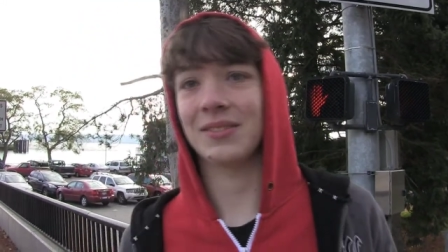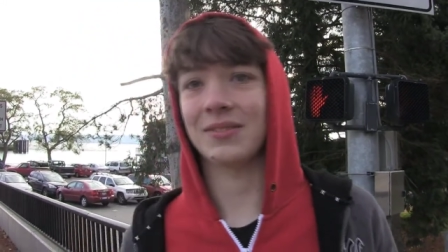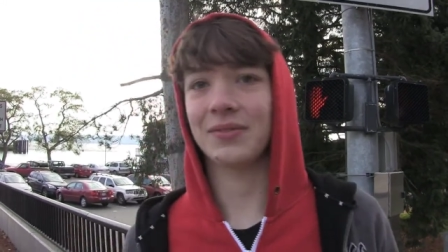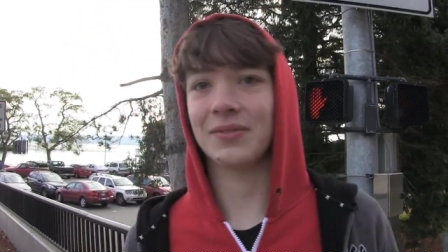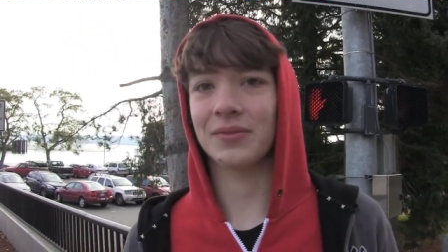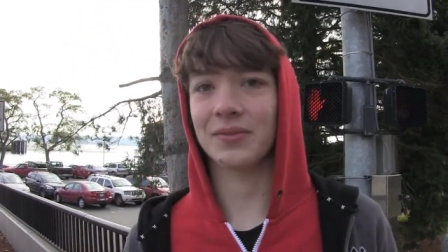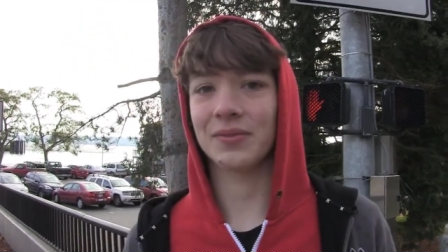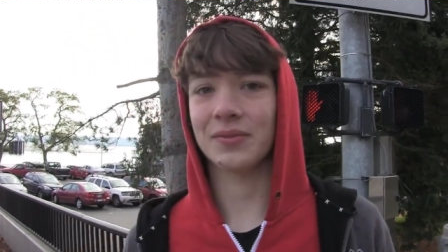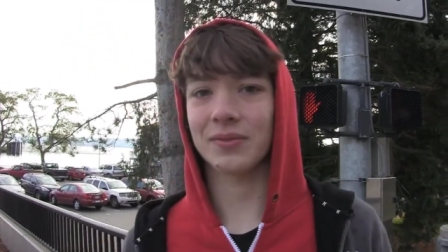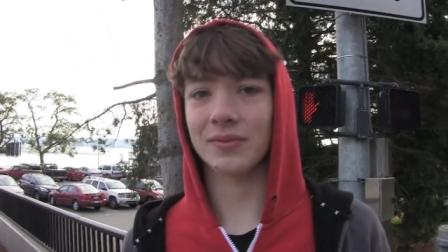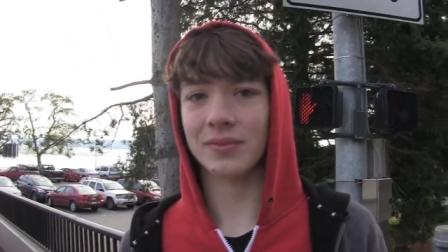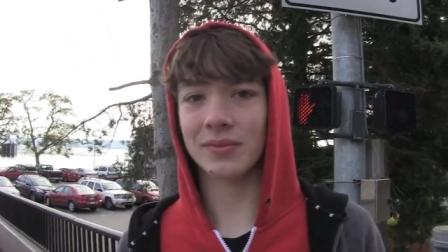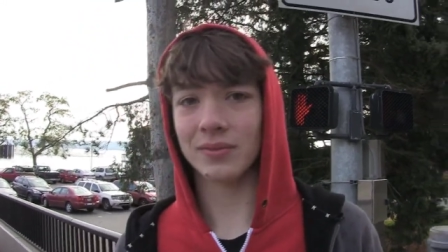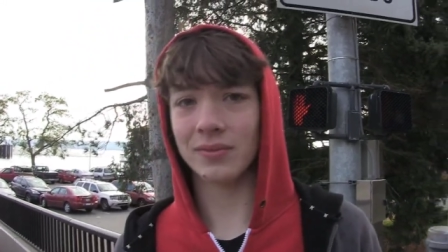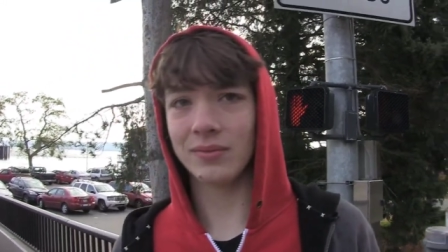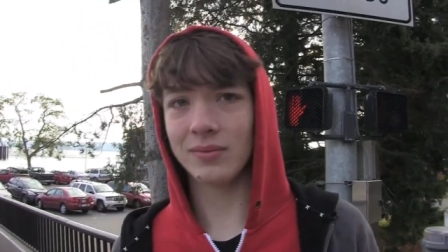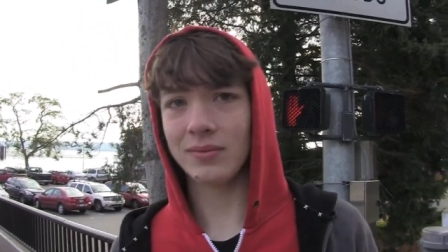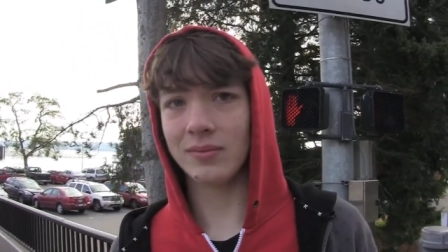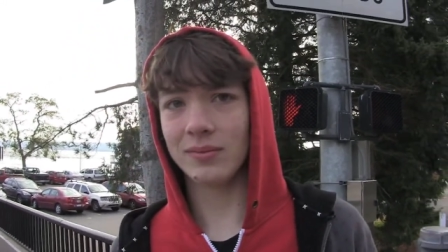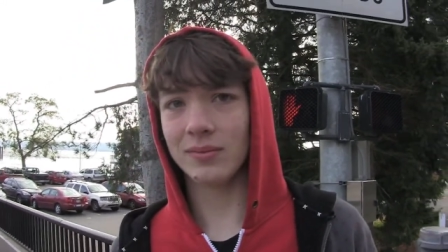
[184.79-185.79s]
Yeah.
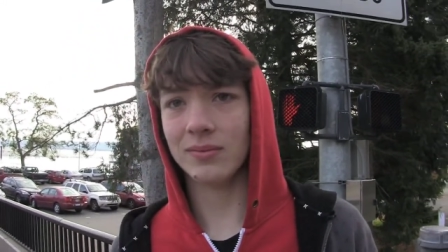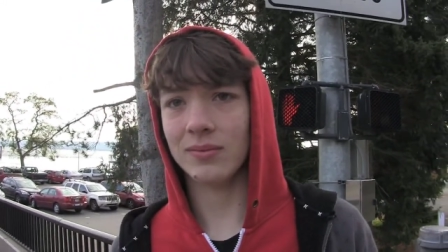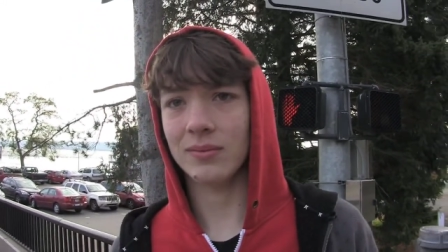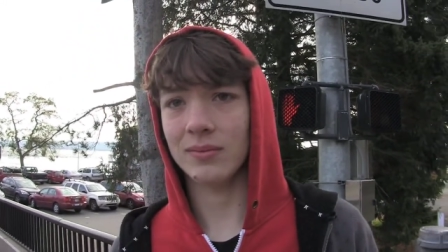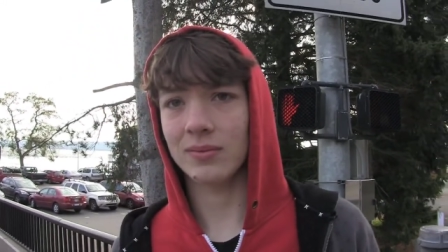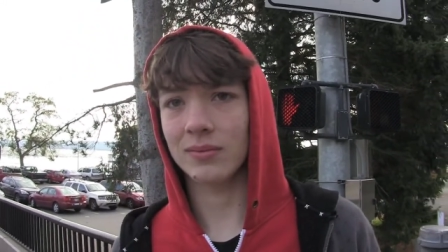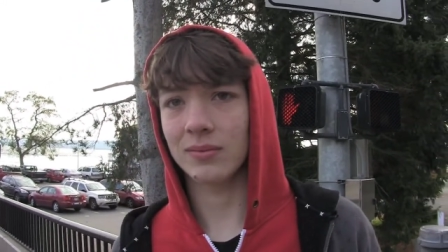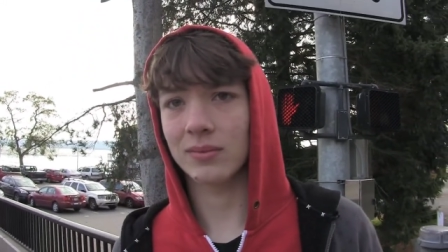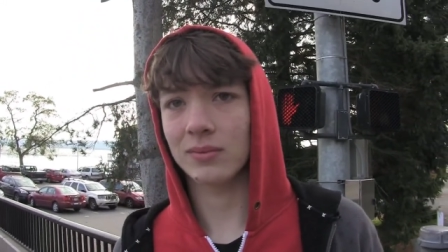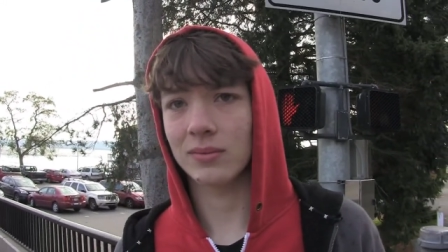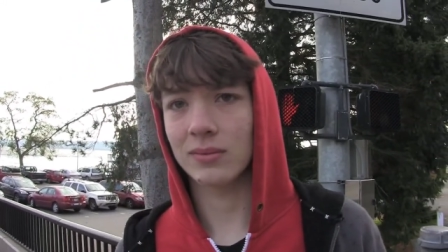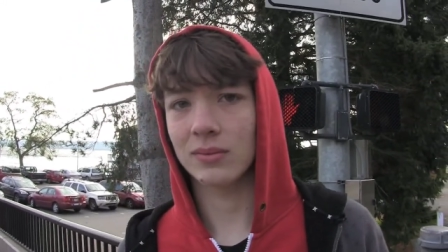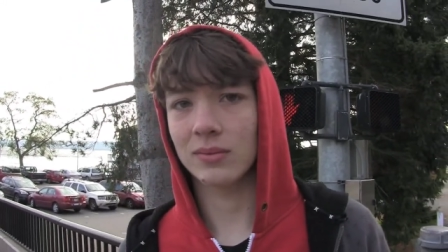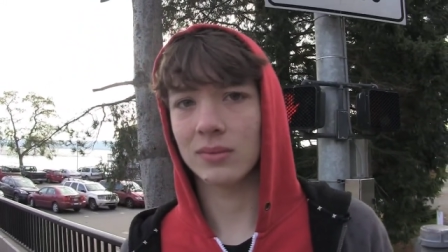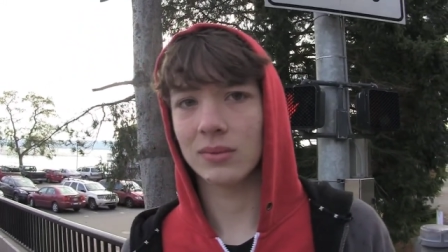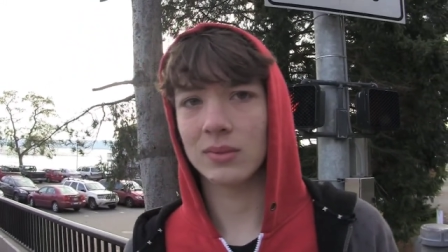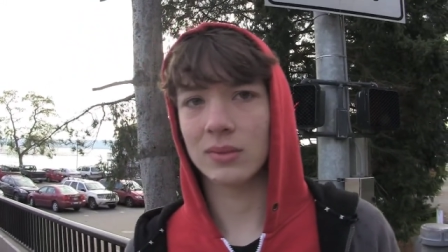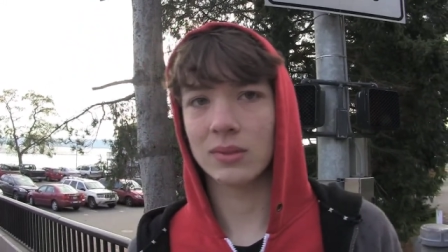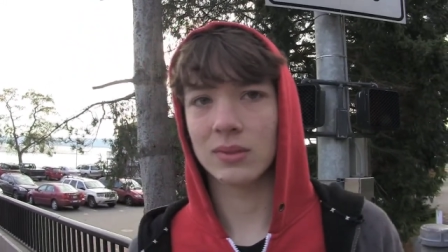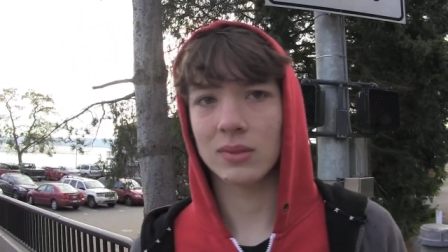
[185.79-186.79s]
Do you want to speak more
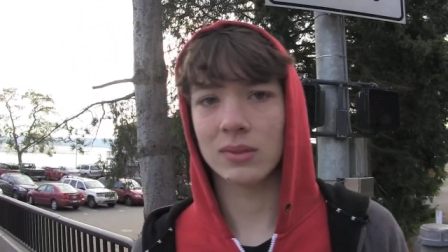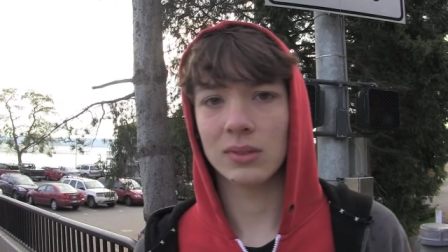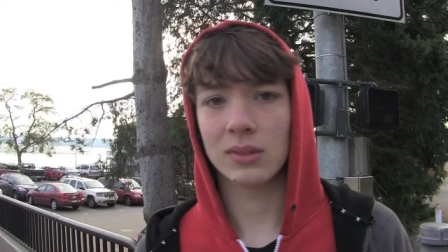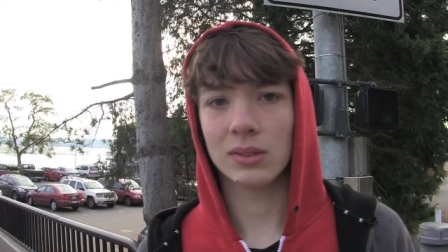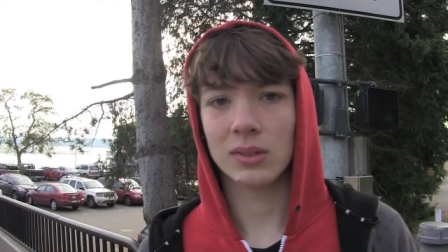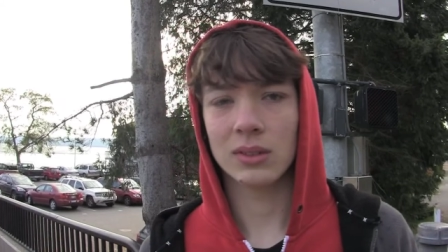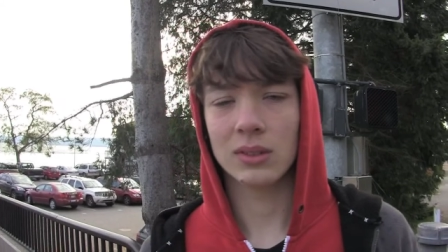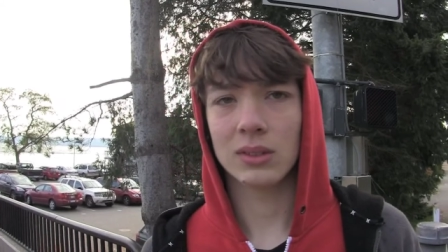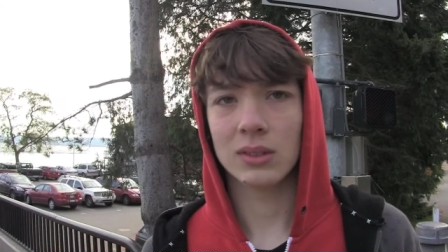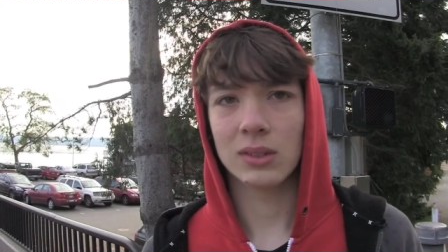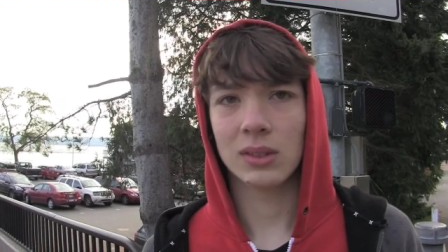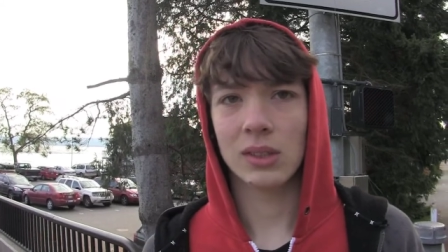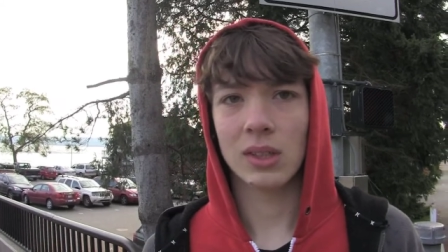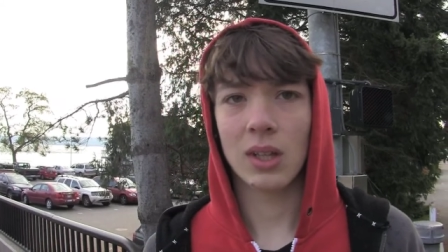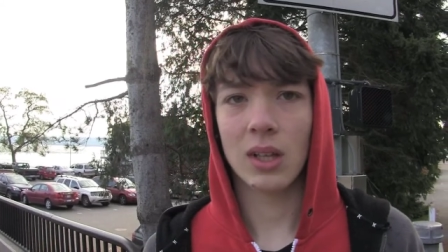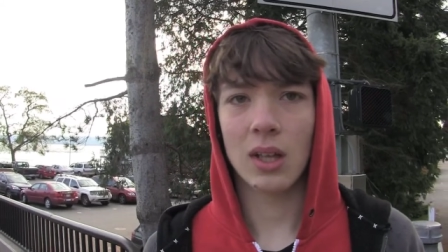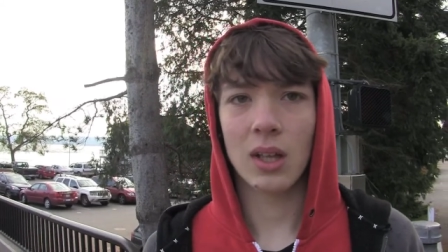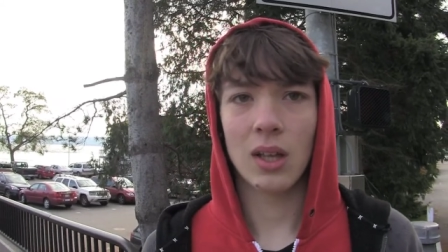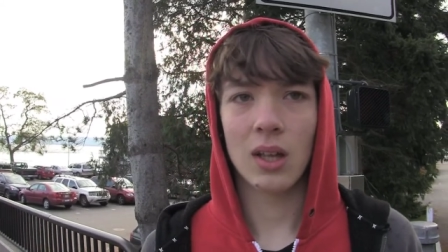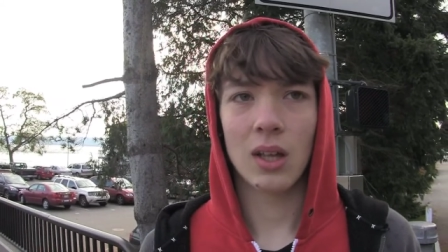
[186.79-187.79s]
to your passion for being
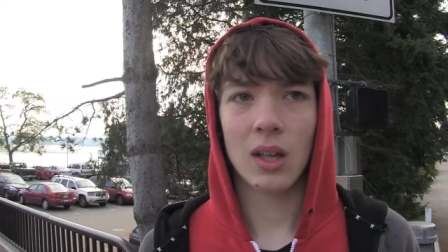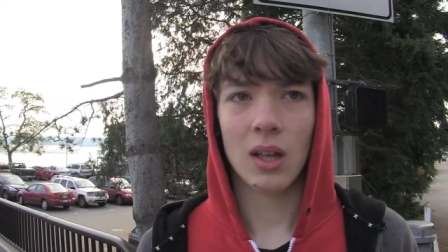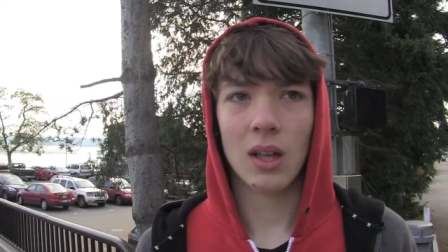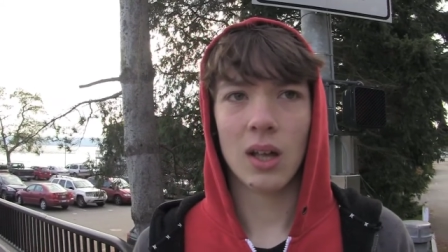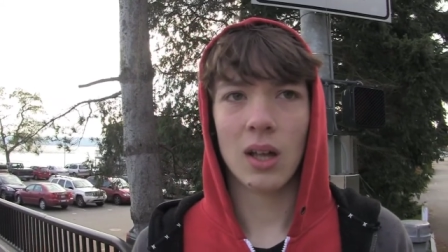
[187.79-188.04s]
here today?